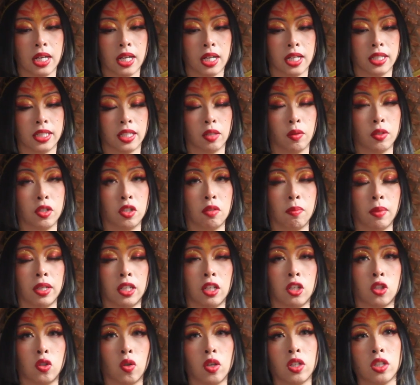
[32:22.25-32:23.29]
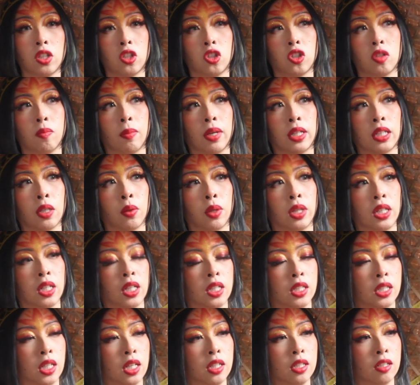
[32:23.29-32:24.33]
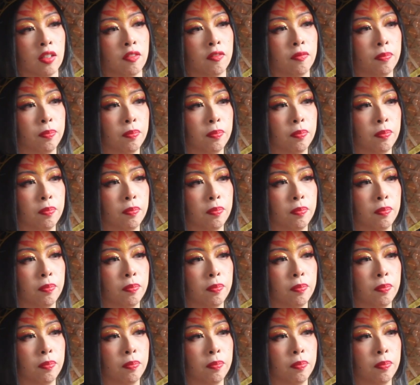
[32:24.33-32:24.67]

is that when you make your choices, you make it with the intent of